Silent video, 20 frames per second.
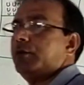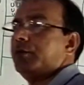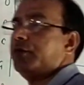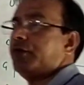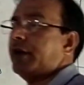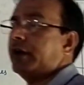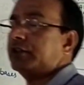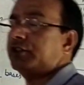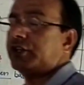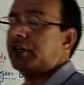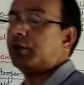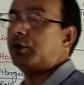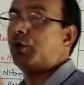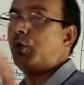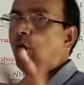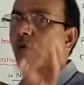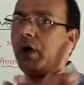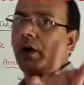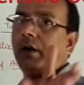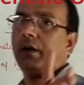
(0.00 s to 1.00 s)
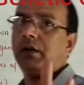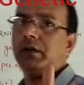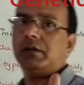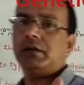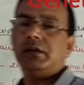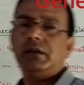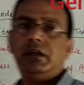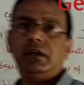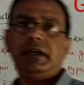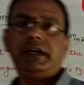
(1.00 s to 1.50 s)
function dual.
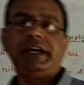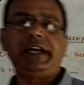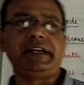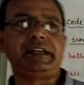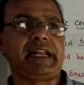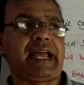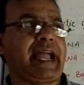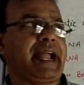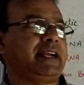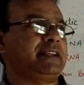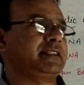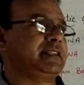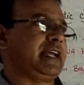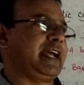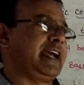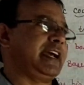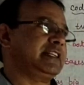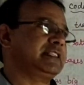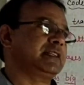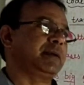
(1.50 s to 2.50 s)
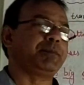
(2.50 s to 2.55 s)
It acts as